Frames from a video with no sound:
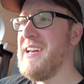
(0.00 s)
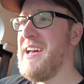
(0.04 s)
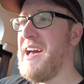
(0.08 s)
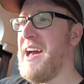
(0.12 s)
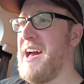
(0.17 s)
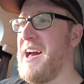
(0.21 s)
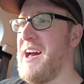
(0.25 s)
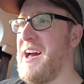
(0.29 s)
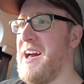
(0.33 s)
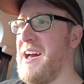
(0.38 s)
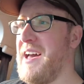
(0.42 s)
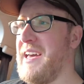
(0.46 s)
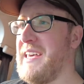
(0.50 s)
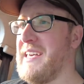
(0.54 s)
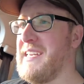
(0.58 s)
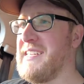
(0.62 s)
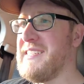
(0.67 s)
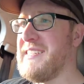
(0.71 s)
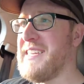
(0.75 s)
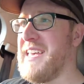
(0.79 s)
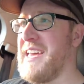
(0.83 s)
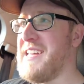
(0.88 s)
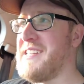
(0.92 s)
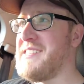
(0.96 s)
Uh, he
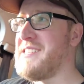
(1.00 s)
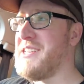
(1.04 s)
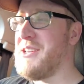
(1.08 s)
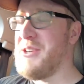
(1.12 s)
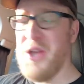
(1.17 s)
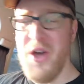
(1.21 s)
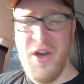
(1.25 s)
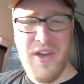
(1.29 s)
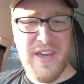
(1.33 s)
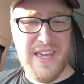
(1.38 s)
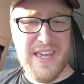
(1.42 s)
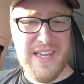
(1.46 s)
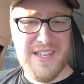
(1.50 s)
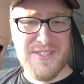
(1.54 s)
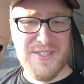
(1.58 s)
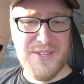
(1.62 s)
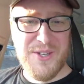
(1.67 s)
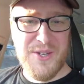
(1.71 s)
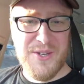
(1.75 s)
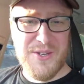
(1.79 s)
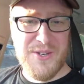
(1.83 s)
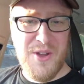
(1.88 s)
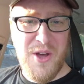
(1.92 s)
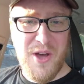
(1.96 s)
said tonight is a
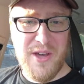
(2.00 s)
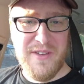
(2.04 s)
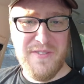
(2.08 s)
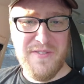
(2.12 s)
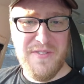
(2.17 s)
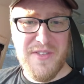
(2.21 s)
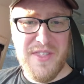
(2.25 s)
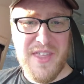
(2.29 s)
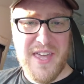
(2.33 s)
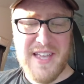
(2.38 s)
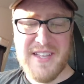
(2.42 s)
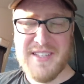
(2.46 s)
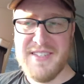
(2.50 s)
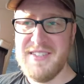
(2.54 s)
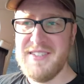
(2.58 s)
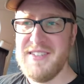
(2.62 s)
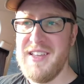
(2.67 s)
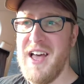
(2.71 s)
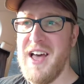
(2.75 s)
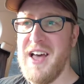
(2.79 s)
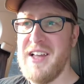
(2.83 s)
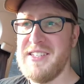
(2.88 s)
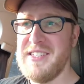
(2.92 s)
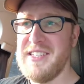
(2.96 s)
good night for this
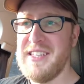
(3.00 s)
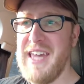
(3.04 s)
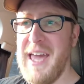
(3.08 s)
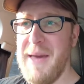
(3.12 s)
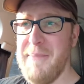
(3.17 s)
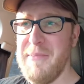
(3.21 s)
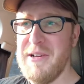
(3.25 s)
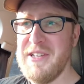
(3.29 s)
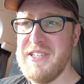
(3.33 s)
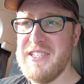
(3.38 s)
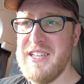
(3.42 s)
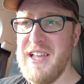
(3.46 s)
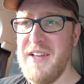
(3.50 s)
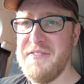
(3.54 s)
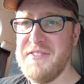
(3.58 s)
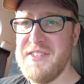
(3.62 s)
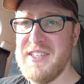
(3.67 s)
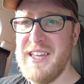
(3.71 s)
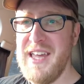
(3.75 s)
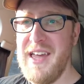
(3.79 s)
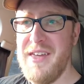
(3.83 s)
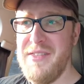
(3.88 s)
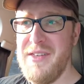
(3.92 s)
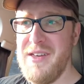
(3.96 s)
uh, to get my stuff
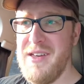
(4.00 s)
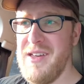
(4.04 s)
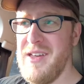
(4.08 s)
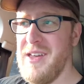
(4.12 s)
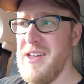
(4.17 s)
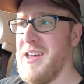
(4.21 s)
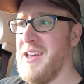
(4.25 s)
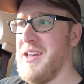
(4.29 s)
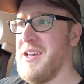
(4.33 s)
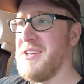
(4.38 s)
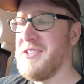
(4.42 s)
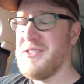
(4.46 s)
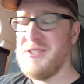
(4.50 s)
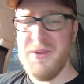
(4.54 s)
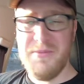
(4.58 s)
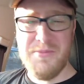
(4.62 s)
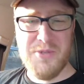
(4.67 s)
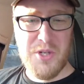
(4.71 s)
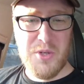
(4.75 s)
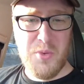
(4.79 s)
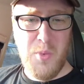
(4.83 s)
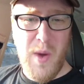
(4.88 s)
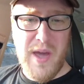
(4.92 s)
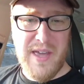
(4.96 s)
together. So I'm
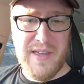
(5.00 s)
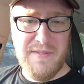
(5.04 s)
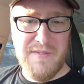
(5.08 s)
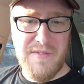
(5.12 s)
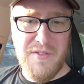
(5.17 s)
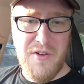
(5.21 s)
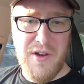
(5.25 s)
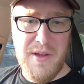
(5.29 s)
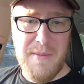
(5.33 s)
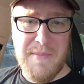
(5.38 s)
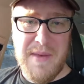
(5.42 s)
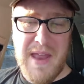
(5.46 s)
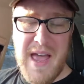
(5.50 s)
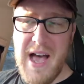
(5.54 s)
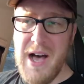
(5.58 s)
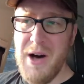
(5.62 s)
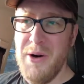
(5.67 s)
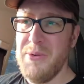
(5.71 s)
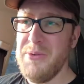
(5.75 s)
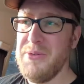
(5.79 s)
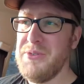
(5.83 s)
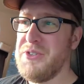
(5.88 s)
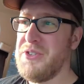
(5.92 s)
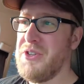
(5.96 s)
just waiting for him
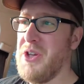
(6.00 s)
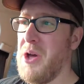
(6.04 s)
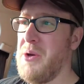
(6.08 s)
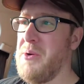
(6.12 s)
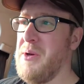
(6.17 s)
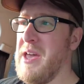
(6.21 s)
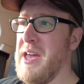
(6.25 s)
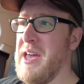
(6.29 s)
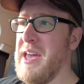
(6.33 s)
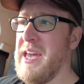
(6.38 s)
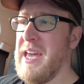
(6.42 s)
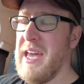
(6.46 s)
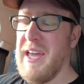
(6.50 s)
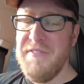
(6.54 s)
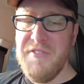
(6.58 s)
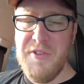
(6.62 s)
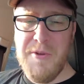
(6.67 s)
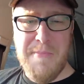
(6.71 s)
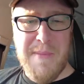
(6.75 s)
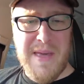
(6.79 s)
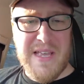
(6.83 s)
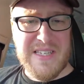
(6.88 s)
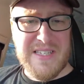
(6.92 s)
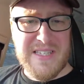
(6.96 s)
now. So if
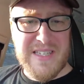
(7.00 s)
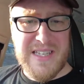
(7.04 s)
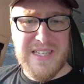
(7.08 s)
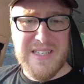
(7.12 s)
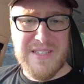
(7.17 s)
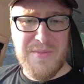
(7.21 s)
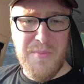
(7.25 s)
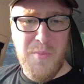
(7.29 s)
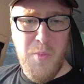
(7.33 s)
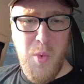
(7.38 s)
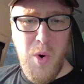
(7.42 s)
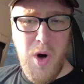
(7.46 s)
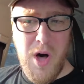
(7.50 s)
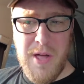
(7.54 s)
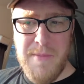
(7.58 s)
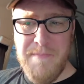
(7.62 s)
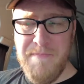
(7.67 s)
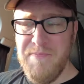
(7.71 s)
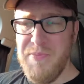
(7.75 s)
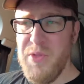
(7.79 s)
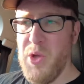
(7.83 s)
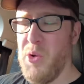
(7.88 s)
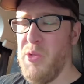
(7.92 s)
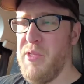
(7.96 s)
you missed season
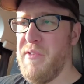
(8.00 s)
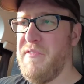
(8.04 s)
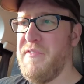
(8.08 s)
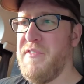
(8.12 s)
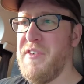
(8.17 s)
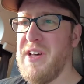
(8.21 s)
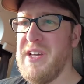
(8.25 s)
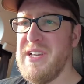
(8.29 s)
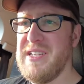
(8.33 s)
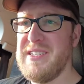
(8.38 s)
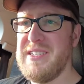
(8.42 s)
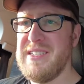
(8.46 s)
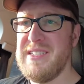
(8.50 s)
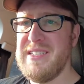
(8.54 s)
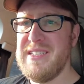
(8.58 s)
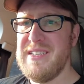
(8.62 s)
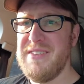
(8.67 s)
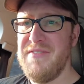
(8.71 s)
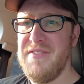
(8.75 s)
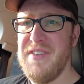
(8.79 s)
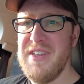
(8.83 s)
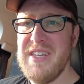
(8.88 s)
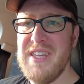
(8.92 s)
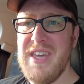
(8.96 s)
one or the first
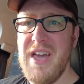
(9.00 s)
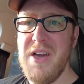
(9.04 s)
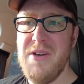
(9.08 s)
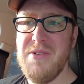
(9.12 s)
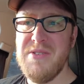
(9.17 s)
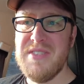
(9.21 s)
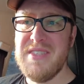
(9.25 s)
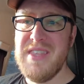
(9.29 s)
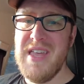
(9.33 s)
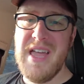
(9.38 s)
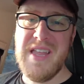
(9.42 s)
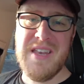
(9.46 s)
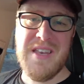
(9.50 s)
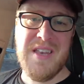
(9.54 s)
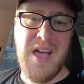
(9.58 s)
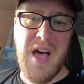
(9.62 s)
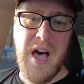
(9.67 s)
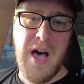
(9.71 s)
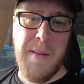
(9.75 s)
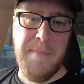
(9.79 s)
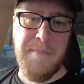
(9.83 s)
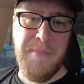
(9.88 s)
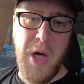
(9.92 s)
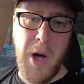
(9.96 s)
videos, then
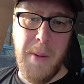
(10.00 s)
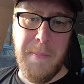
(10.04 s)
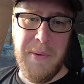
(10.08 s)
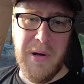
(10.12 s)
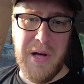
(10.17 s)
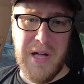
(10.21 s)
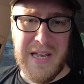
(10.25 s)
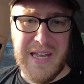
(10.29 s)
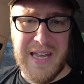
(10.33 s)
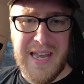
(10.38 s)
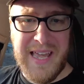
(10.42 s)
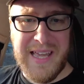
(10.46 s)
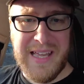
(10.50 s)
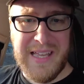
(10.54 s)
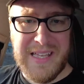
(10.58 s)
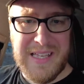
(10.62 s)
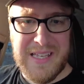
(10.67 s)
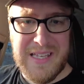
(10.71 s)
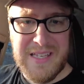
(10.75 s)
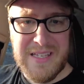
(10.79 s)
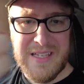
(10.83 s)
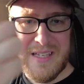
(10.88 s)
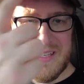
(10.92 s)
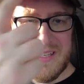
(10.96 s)
um, I'll put a link